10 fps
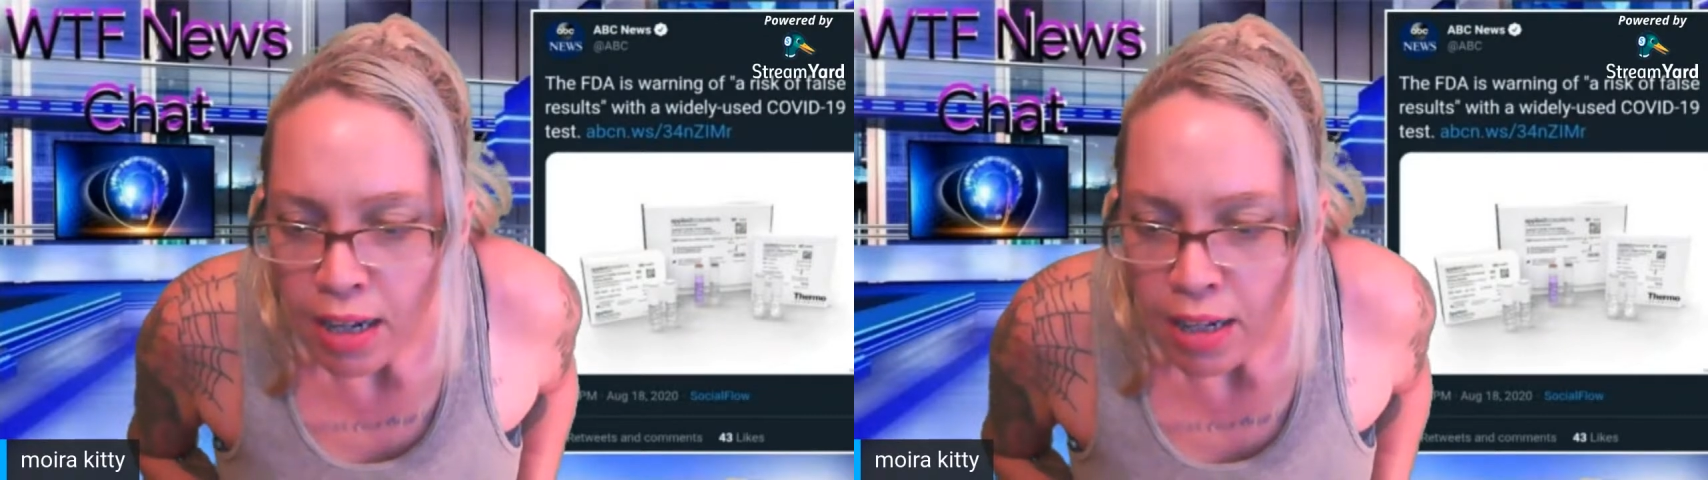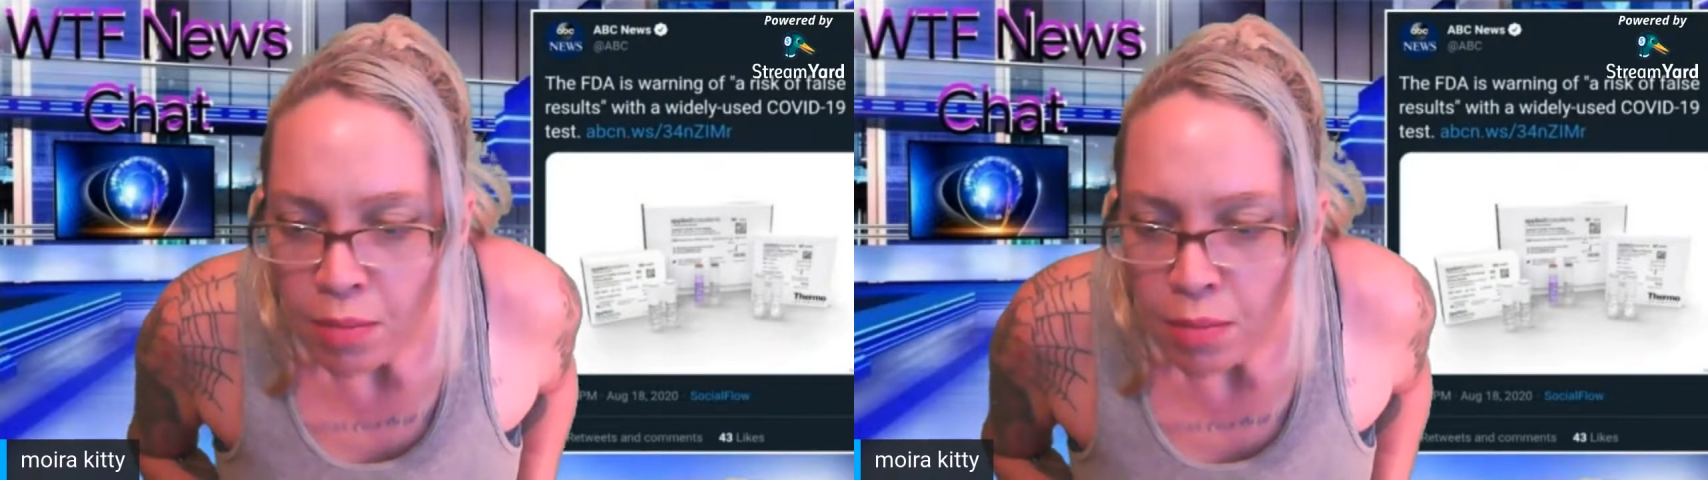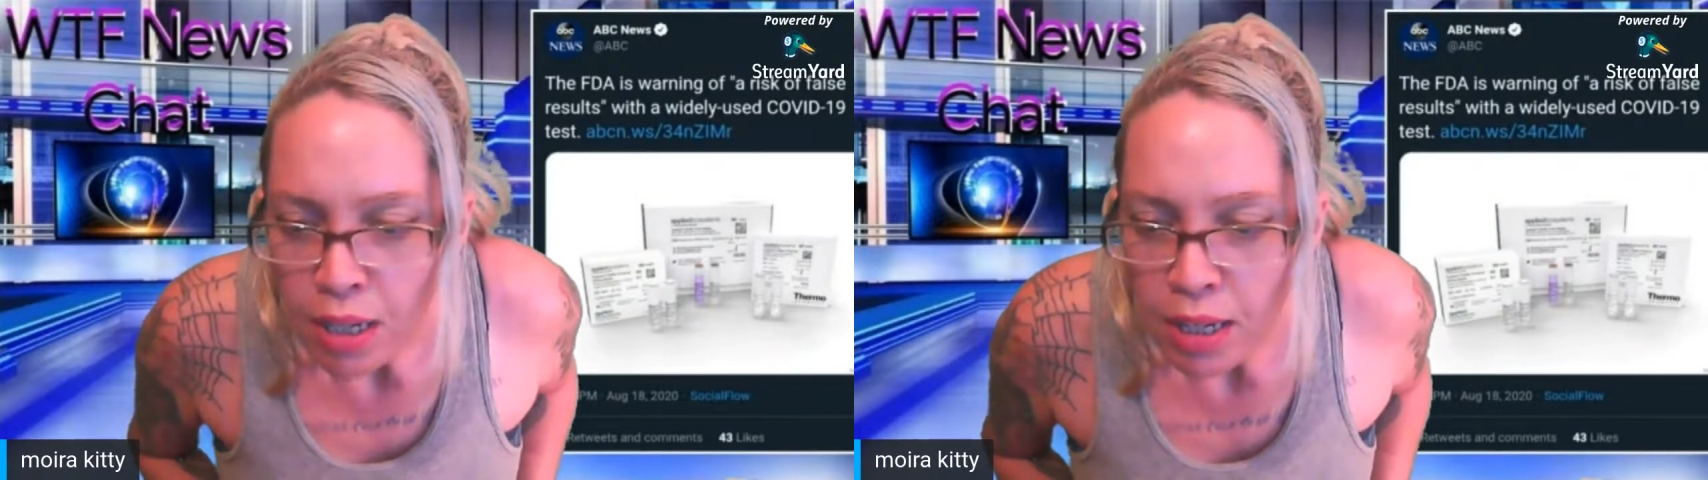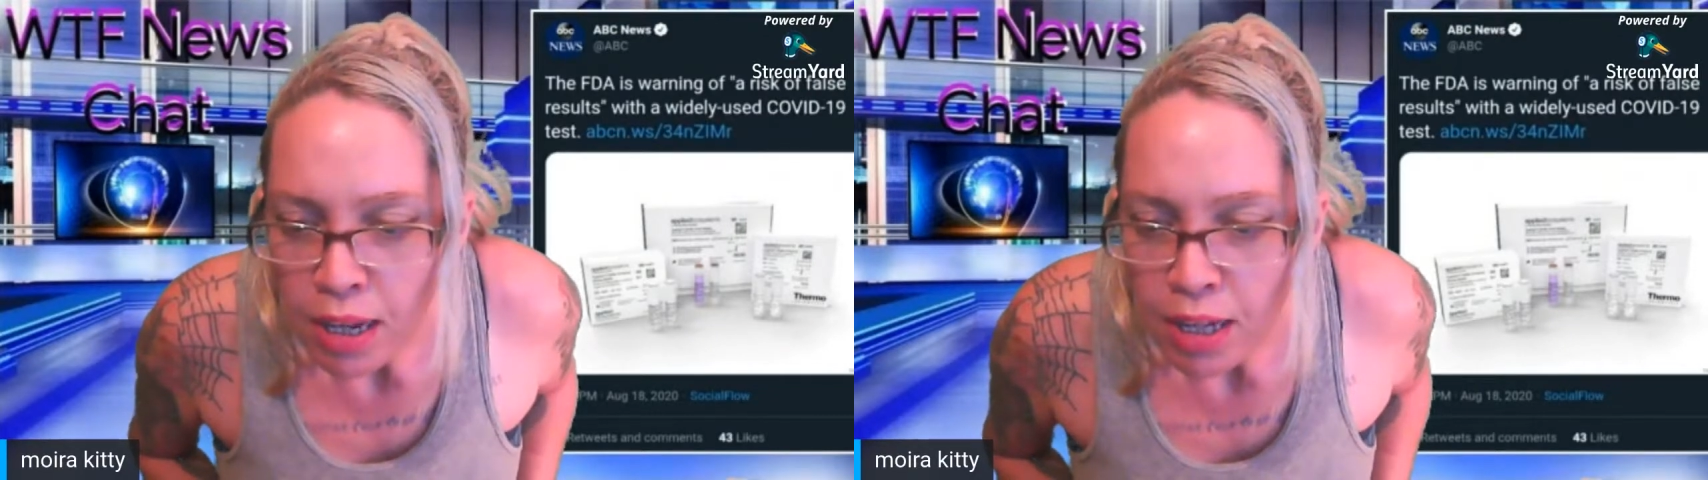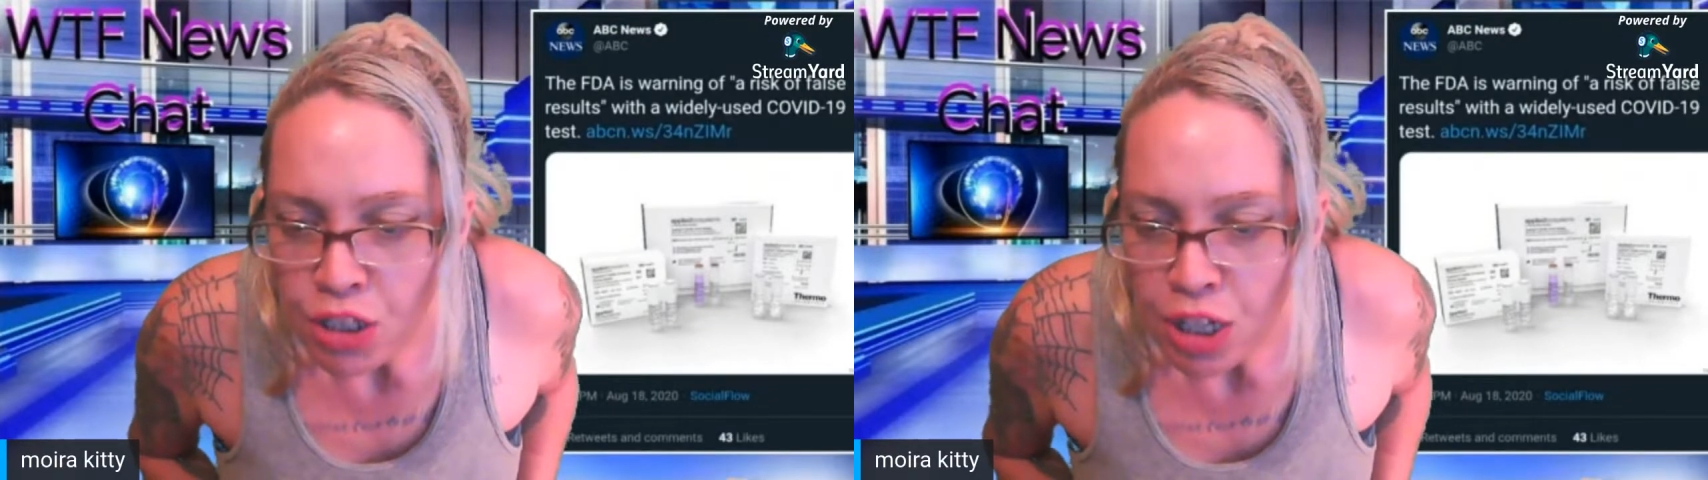could be
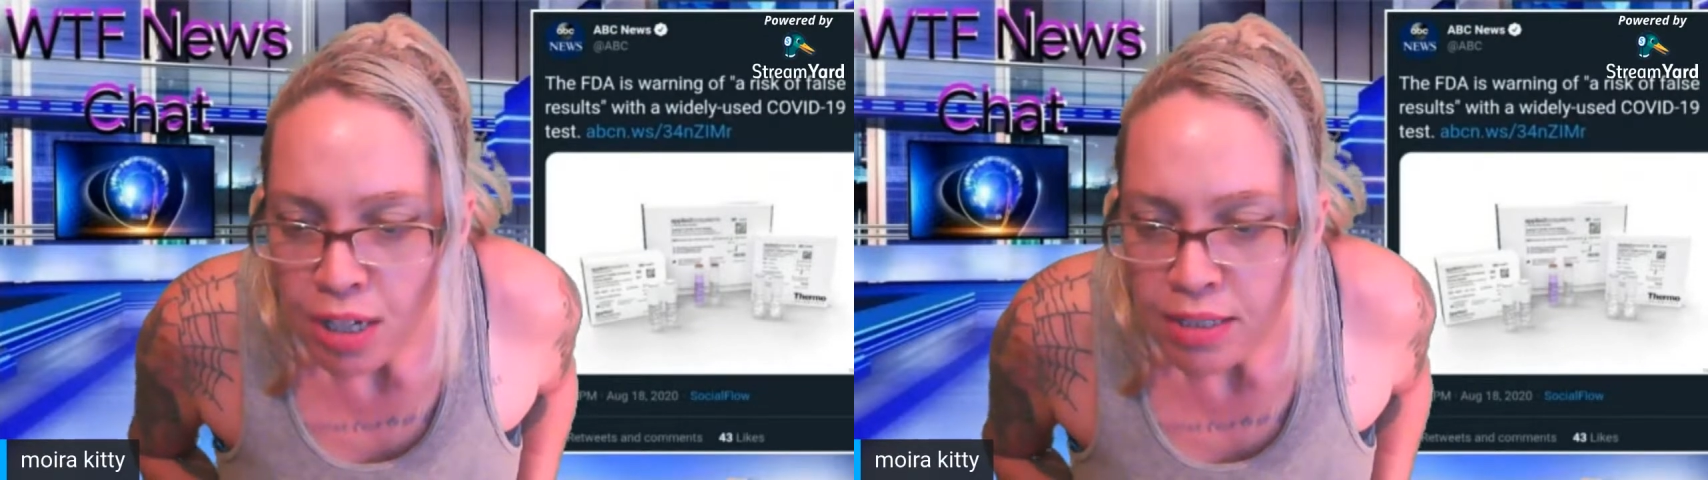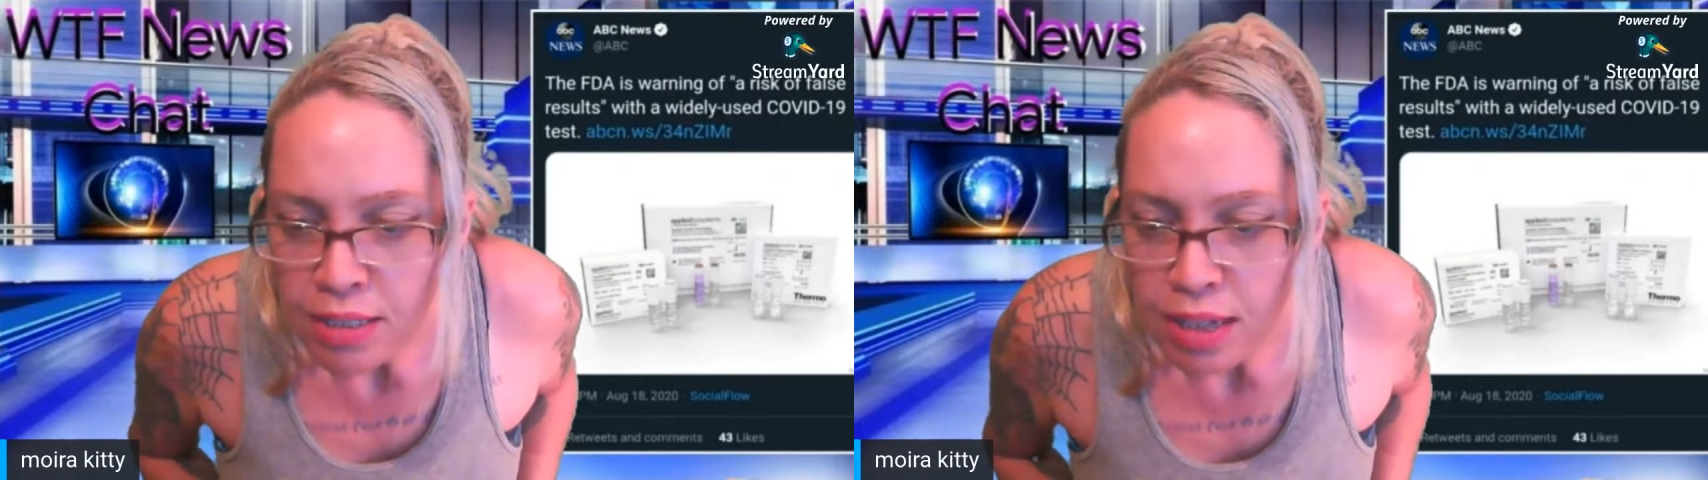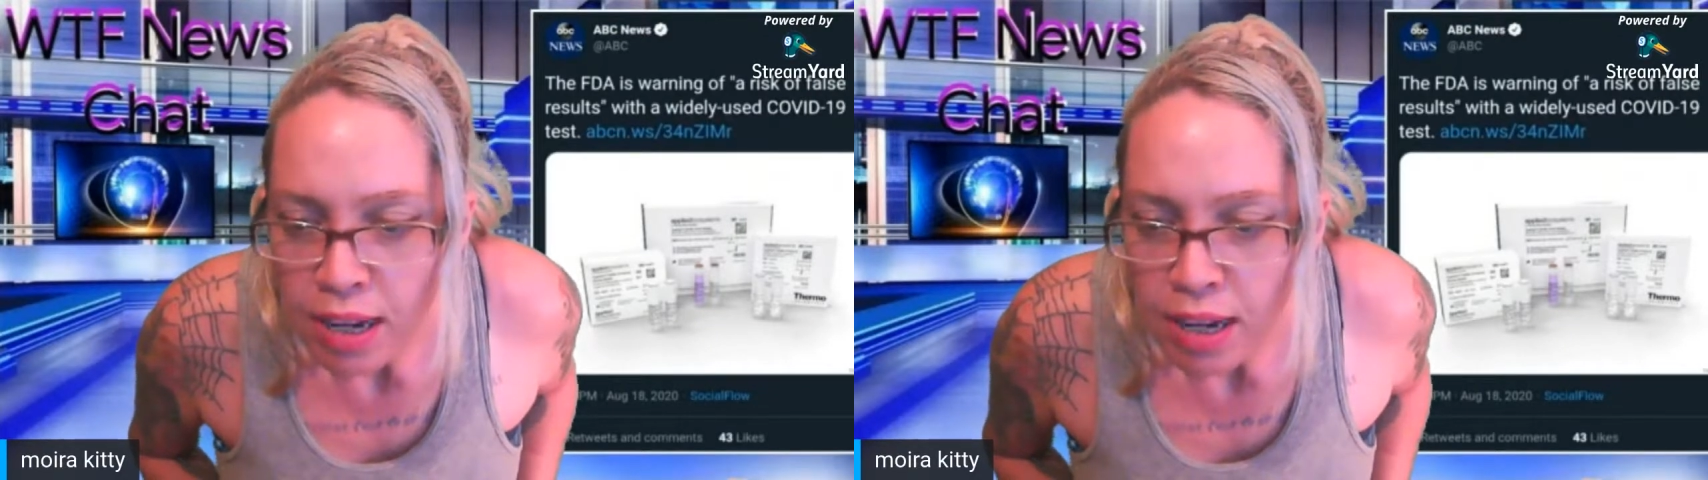a jealous